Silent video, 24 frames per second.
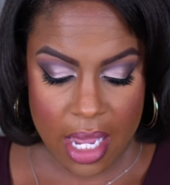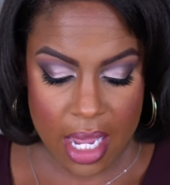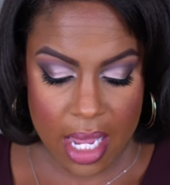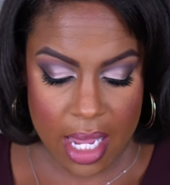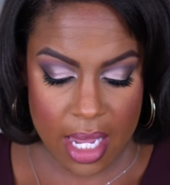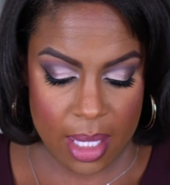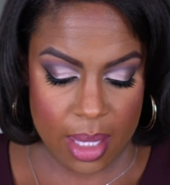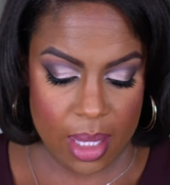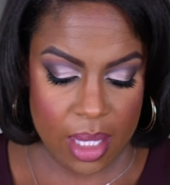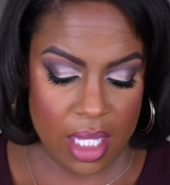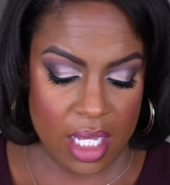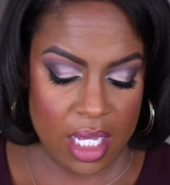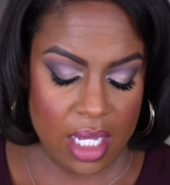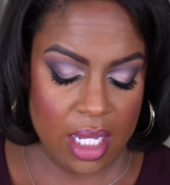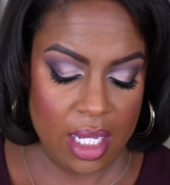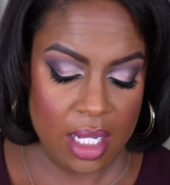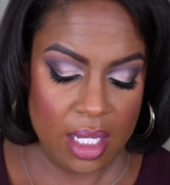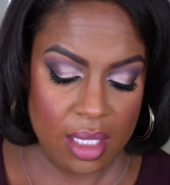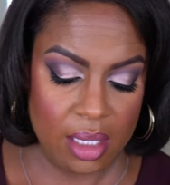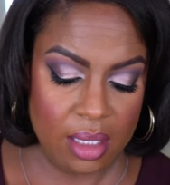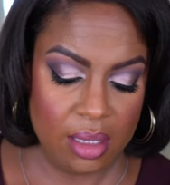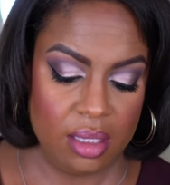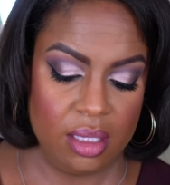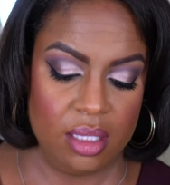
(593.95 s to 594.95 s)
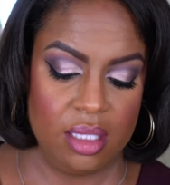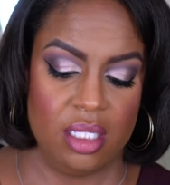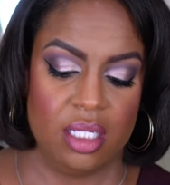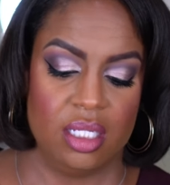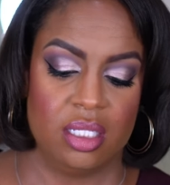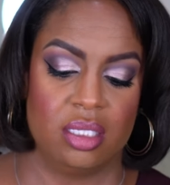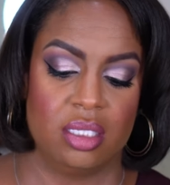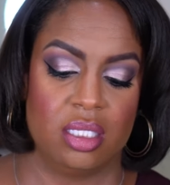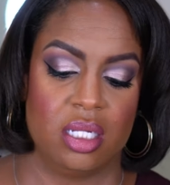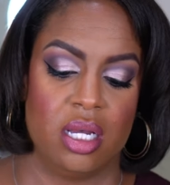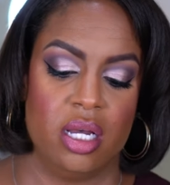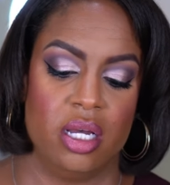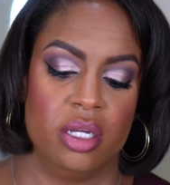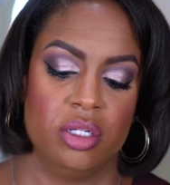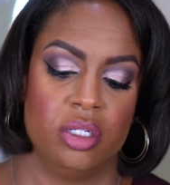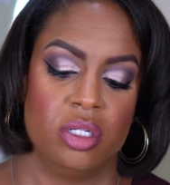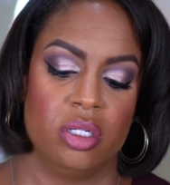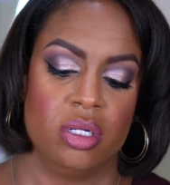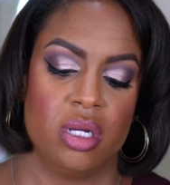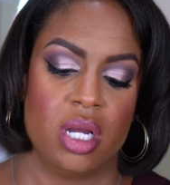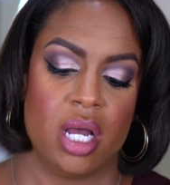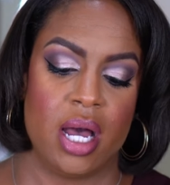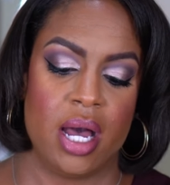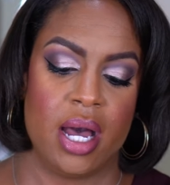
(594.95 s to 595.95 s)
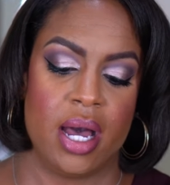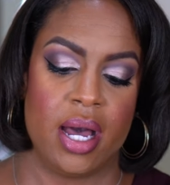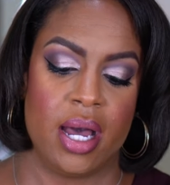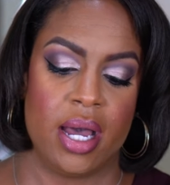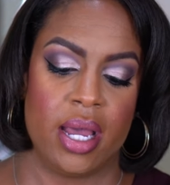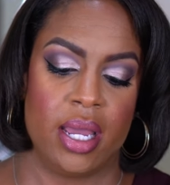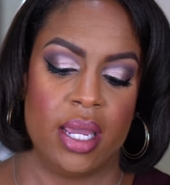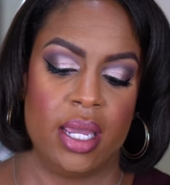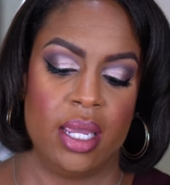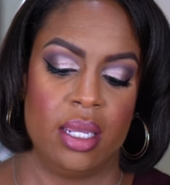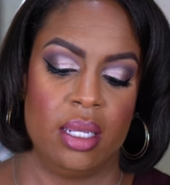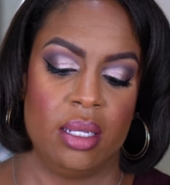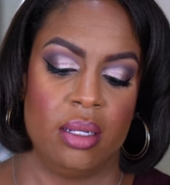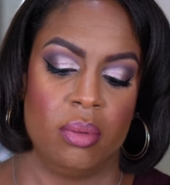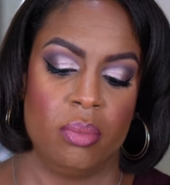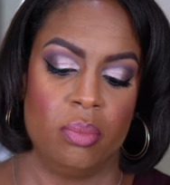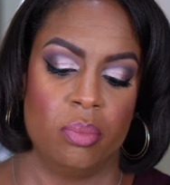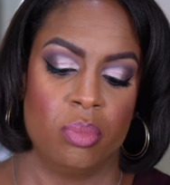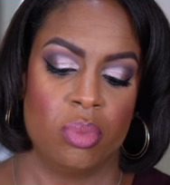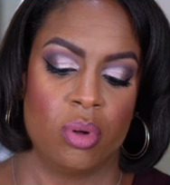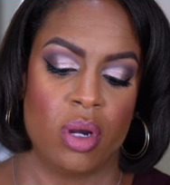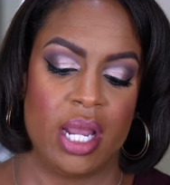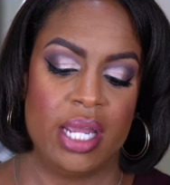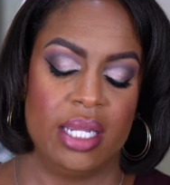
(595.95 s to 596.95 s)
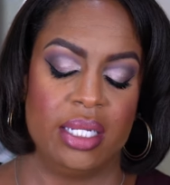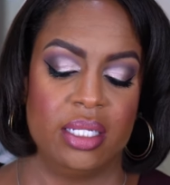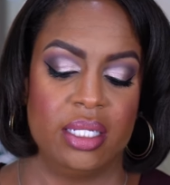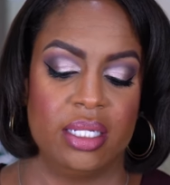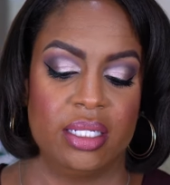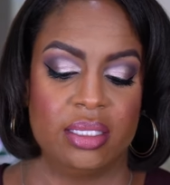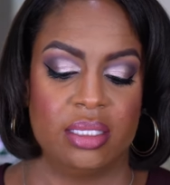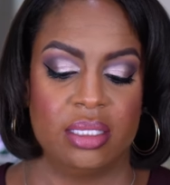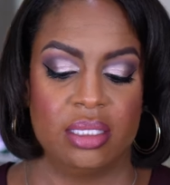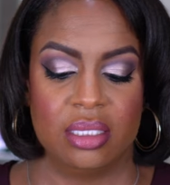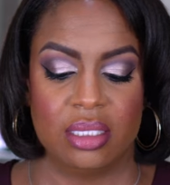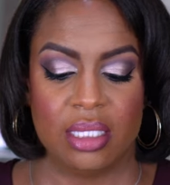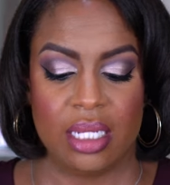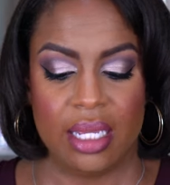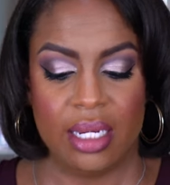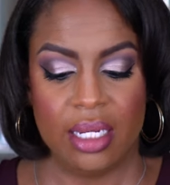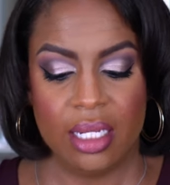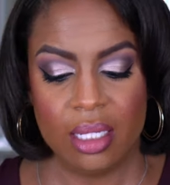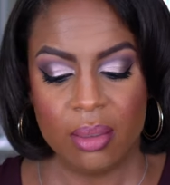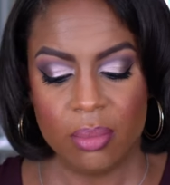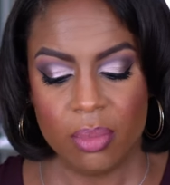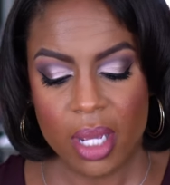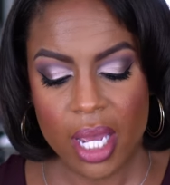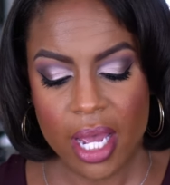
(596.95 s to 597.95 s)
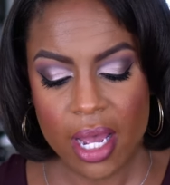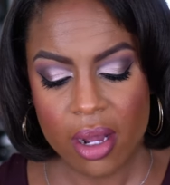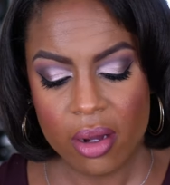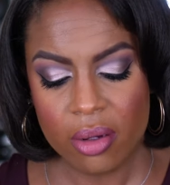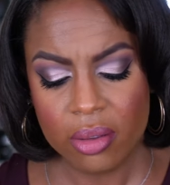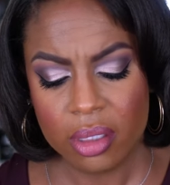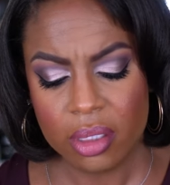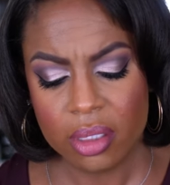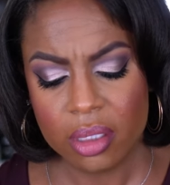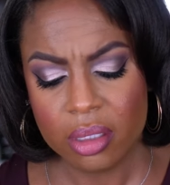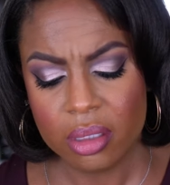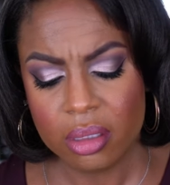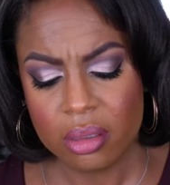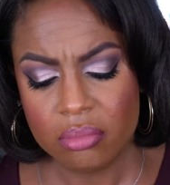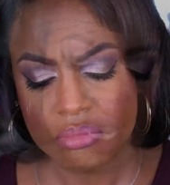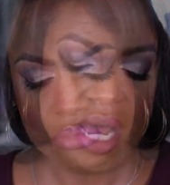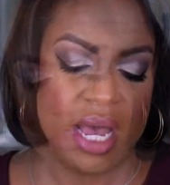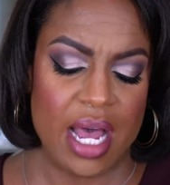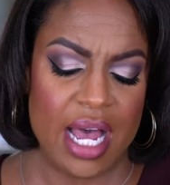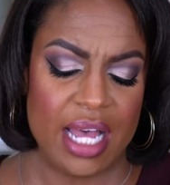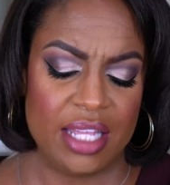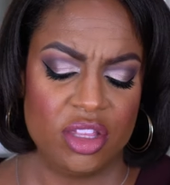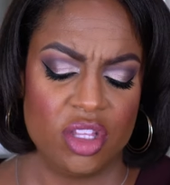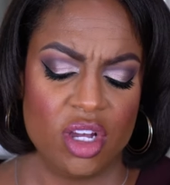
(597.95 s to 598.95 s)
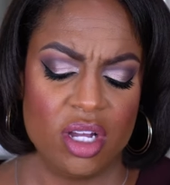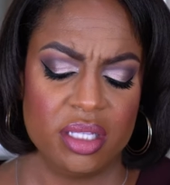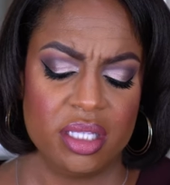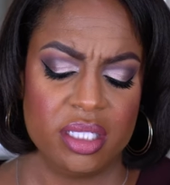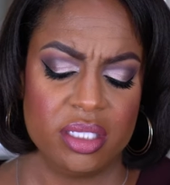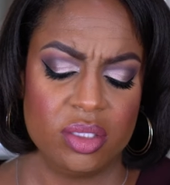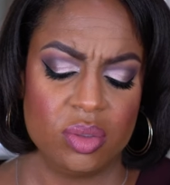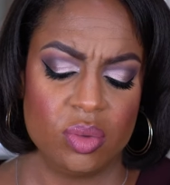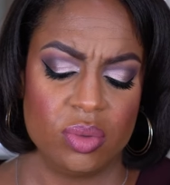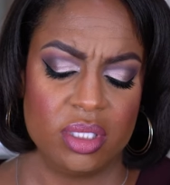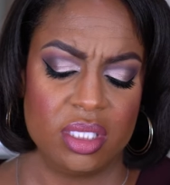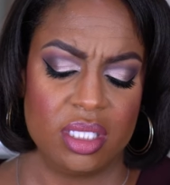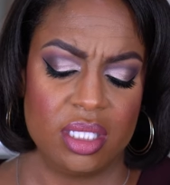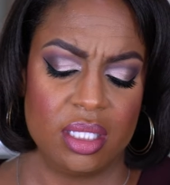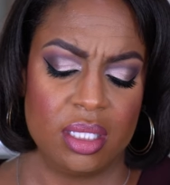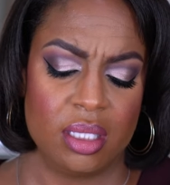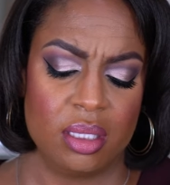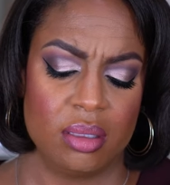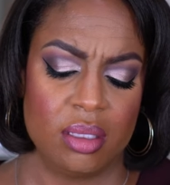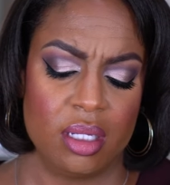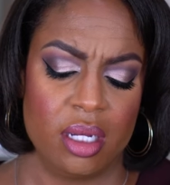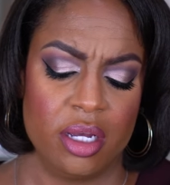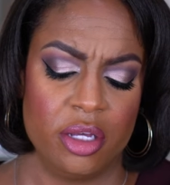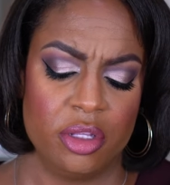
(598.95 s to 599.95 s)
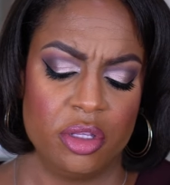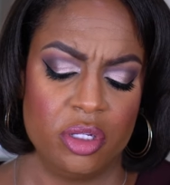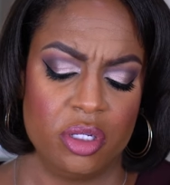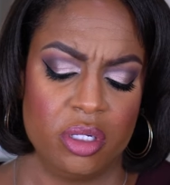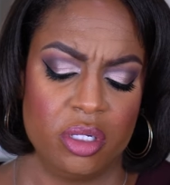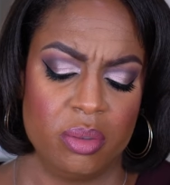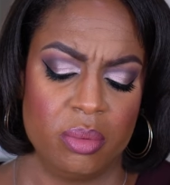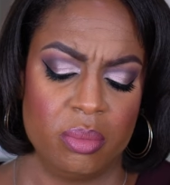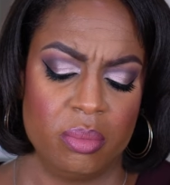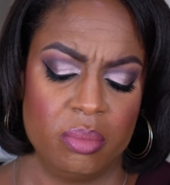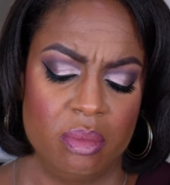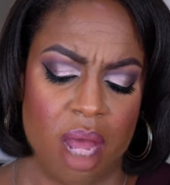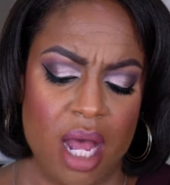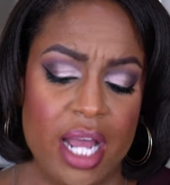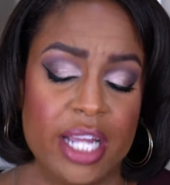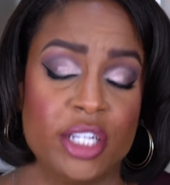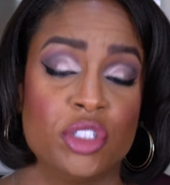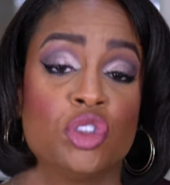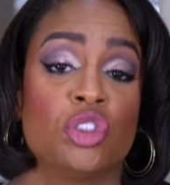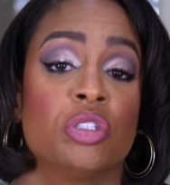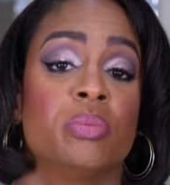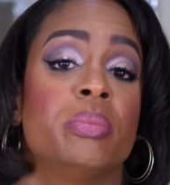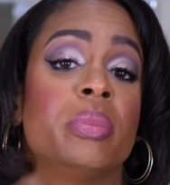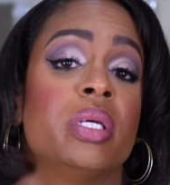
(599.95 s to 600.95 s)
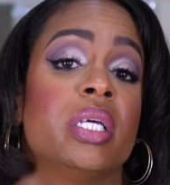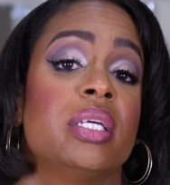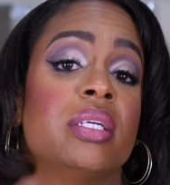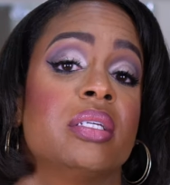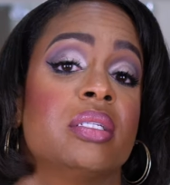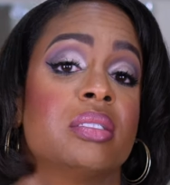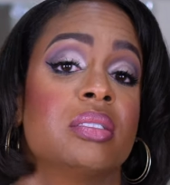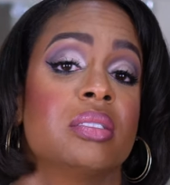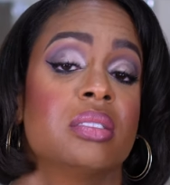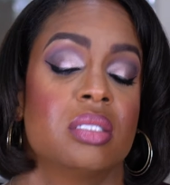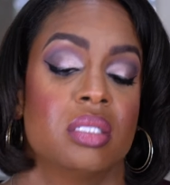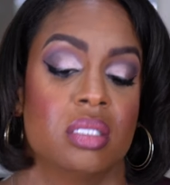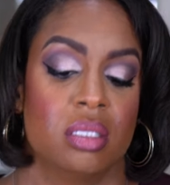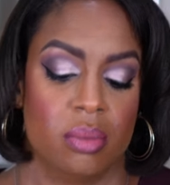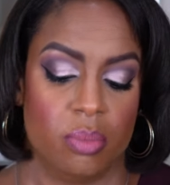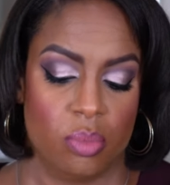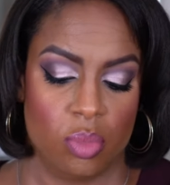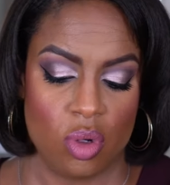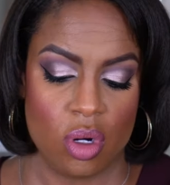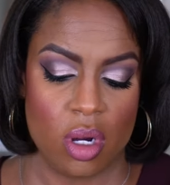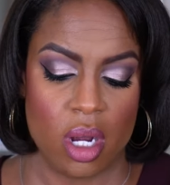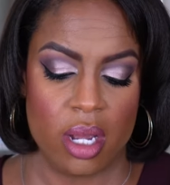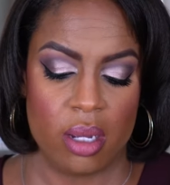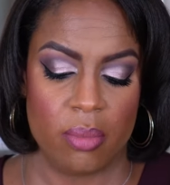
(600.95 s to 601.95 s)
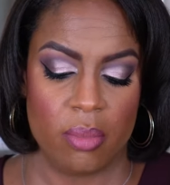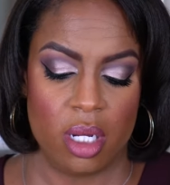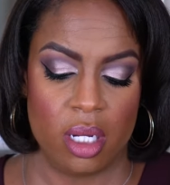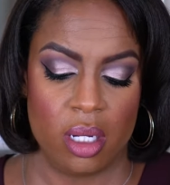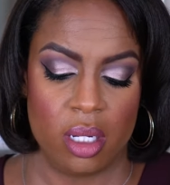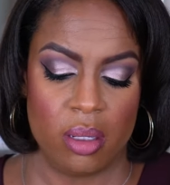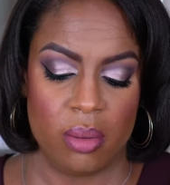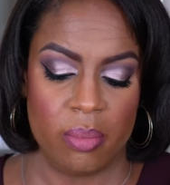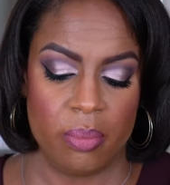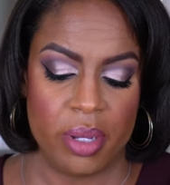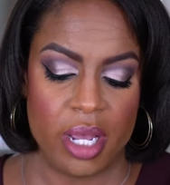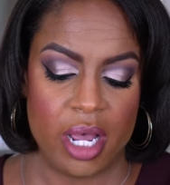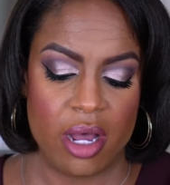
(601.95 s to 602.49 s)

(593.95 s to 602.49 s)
And then this under eye brightening setting powder. I thought this was the other Hydra Mist um,